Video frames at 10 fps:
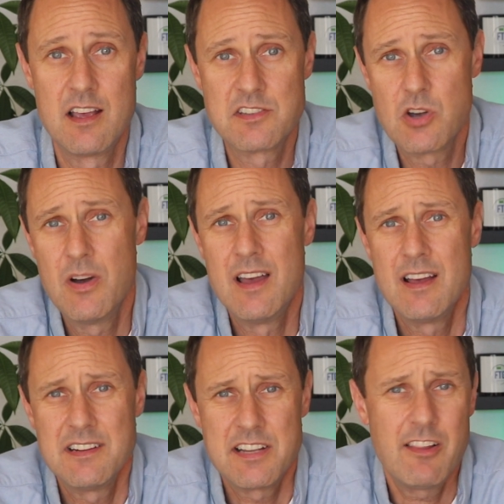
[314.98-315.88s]
So
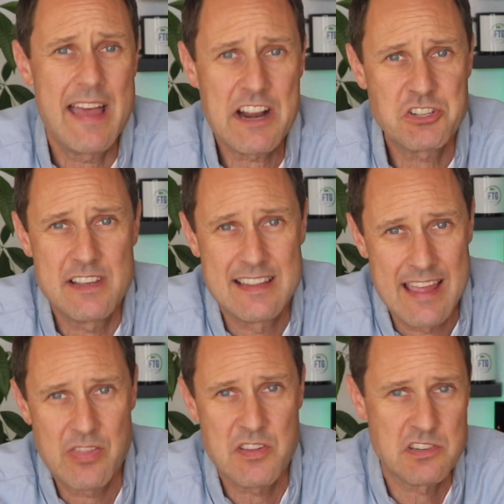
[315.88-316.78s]
until I actually
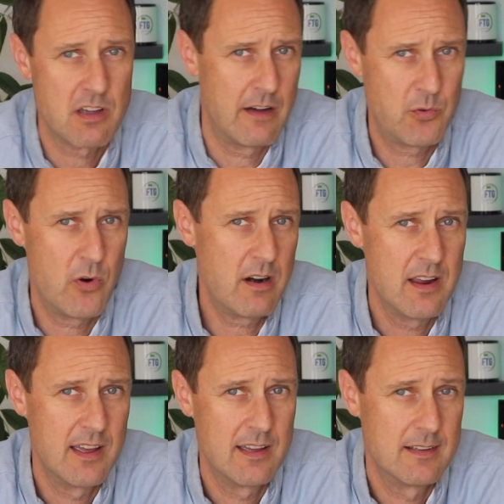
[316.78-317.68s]
get the software,
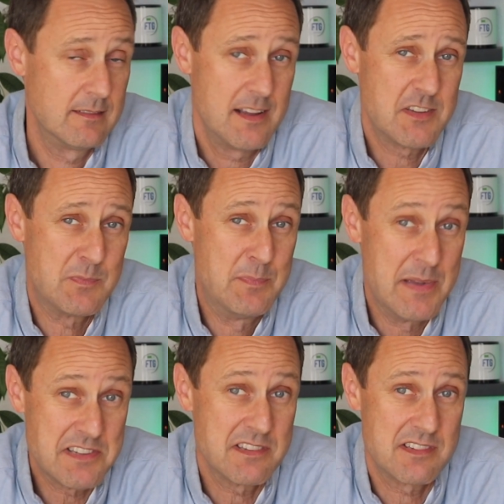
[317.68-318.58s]
it's
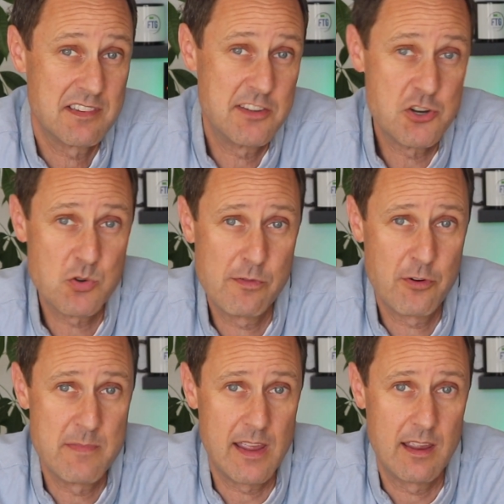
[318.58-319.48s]
business as usual
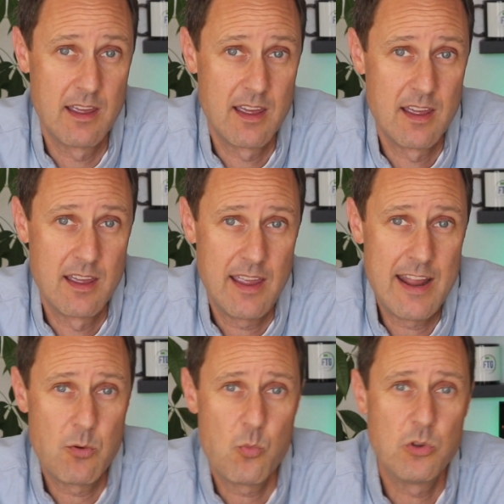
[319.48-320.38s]
for me,
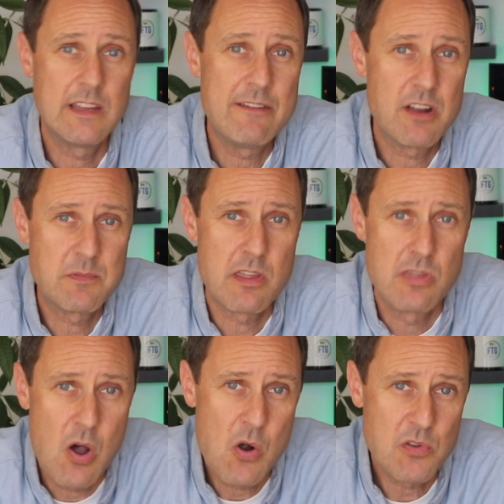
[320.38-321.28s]
and we'll leave it up to
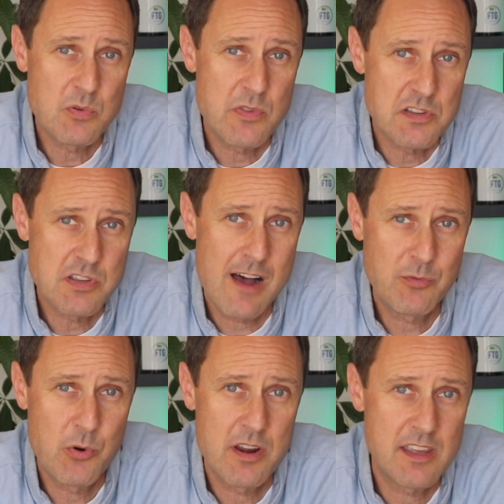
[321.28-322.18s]
those with the
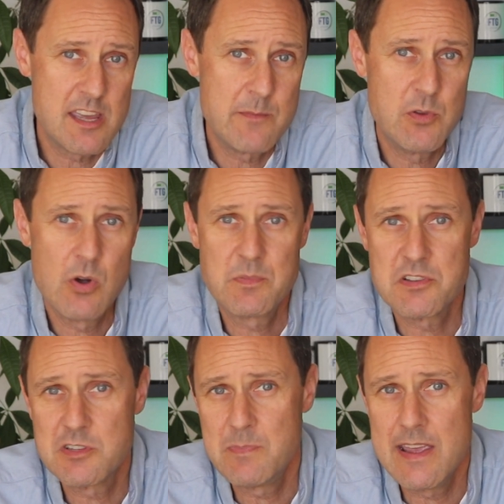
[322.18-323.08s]
software to keep you up to
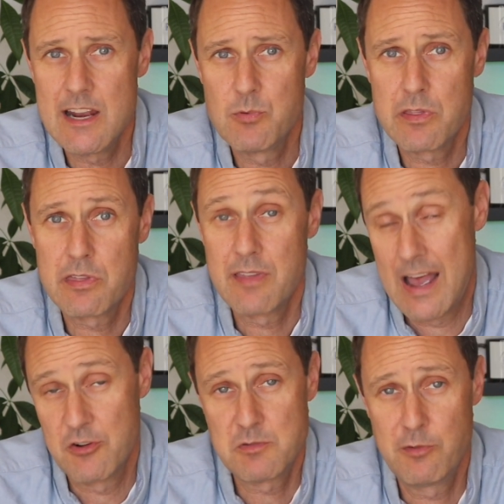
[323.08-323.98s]
speed with
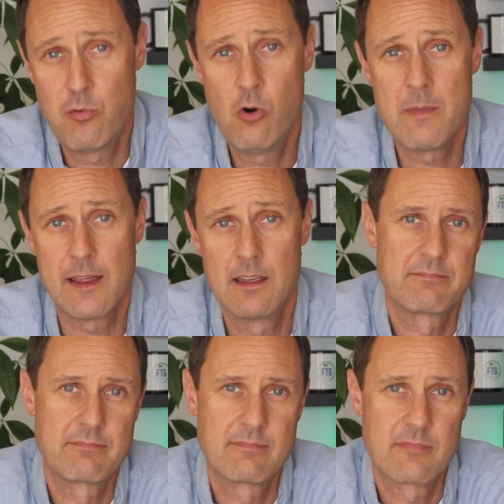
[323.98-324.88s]
how it's performing.
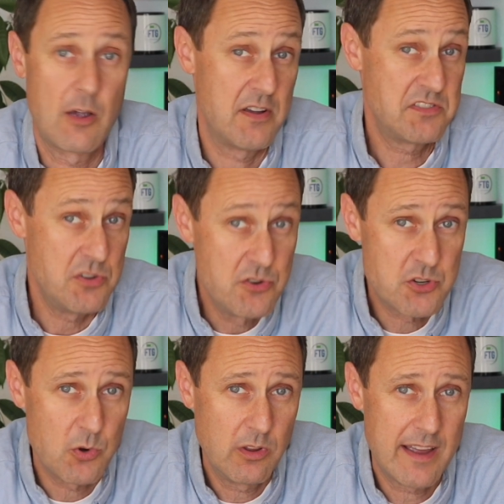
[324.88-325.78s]
Now, as
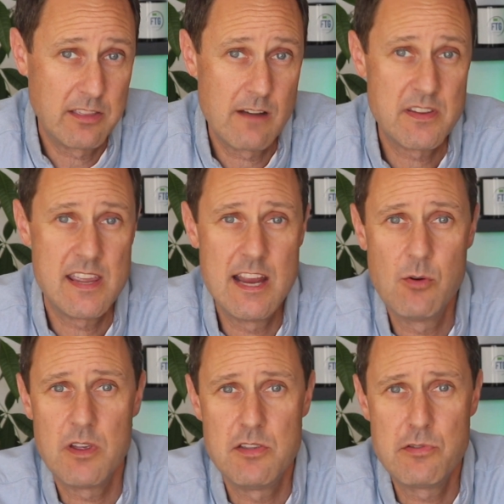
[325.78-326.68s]
usual, I'd love to hear
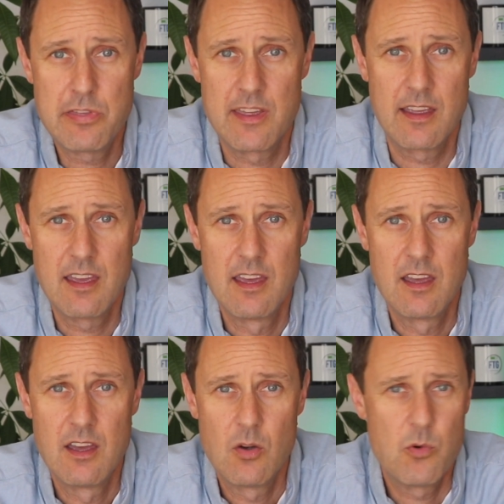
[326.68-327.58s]
what you think.
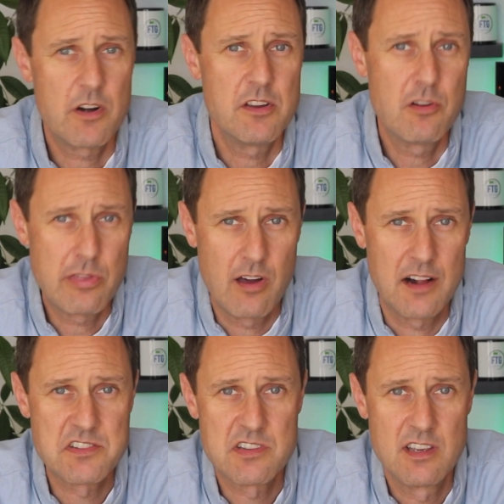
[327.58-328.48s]
What are your
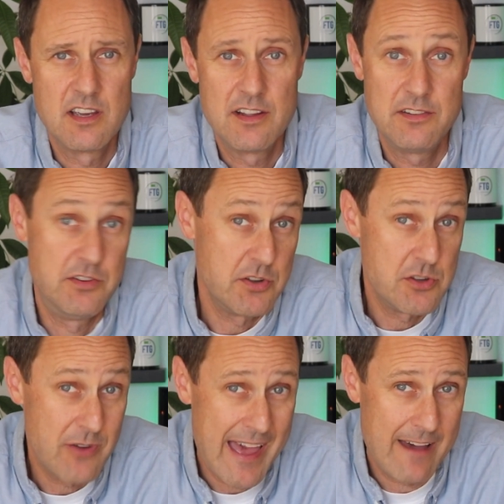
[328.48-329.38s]
thoughts? Do
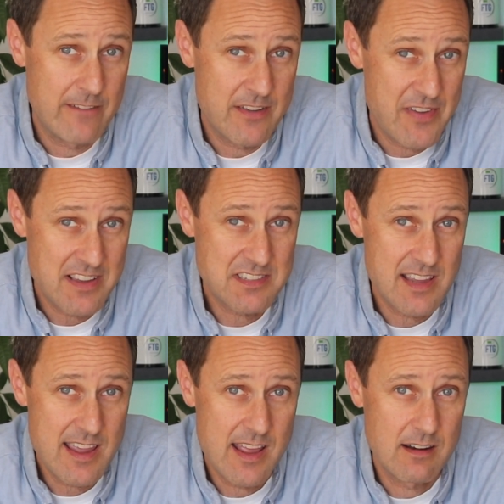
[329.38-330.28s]
you have
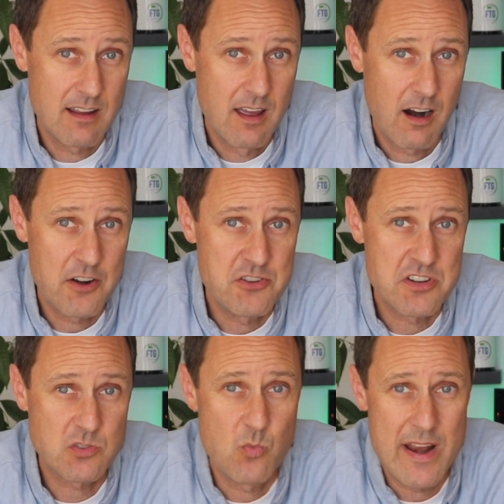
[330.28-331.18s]
FSD, and are you
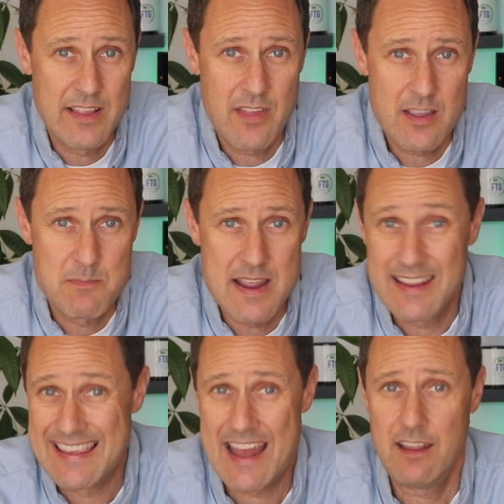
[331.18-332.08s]
just waiting like me to
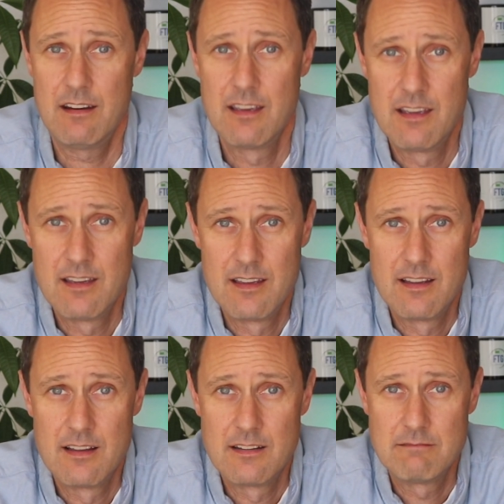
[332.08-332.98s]
get it?
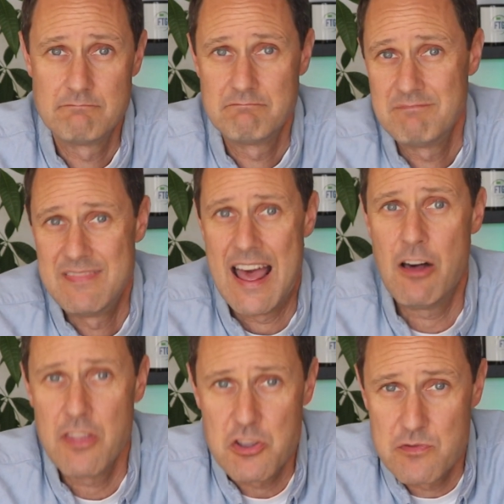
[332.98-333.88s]

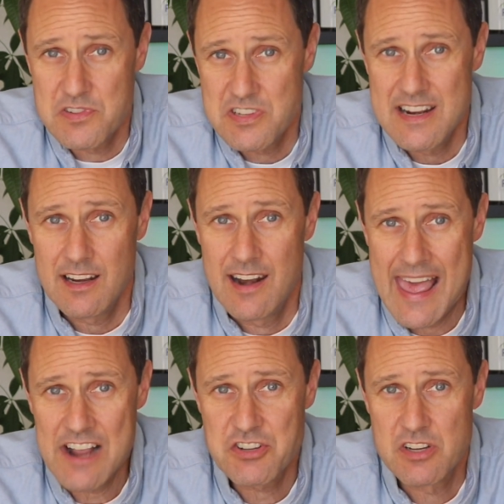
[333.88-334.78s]
Now that you've seen it in
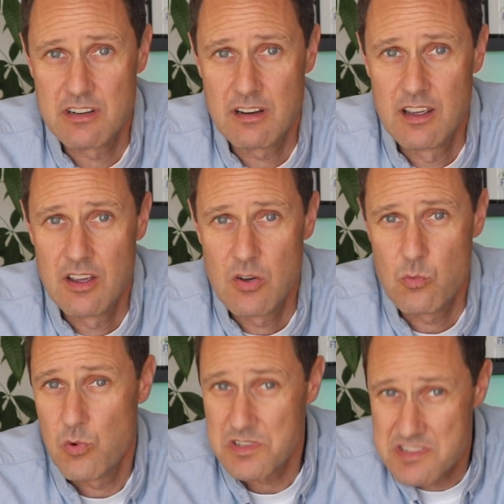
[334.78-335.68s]
action,
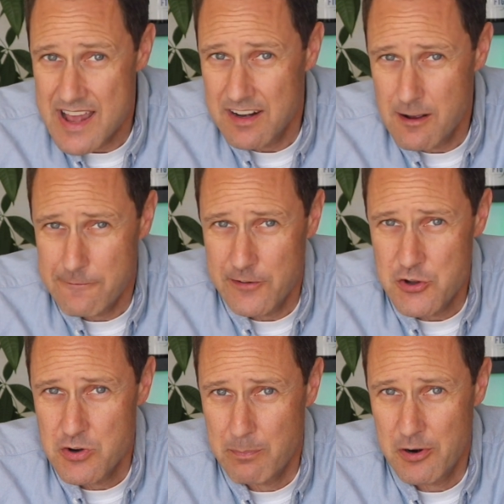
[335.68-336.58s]
was that enough for
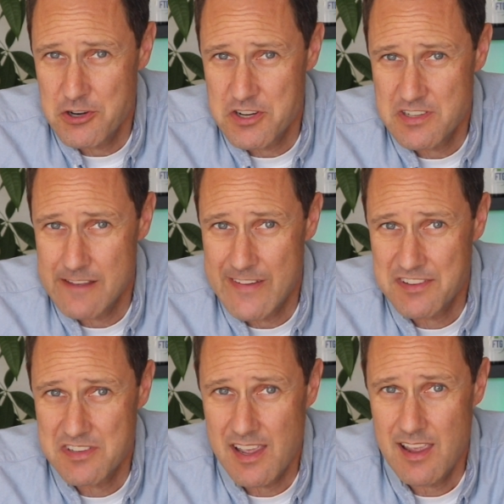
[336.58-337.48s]
you to purchase
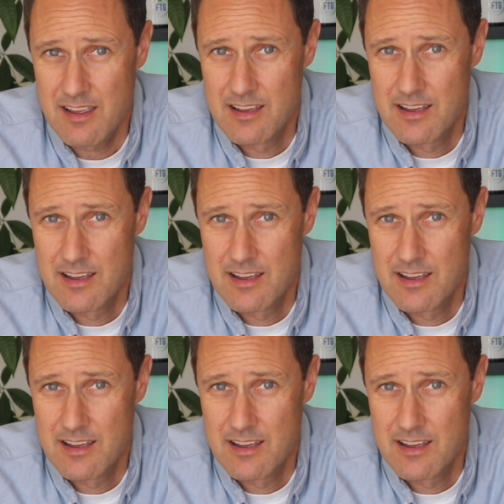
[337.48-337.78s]
FSD?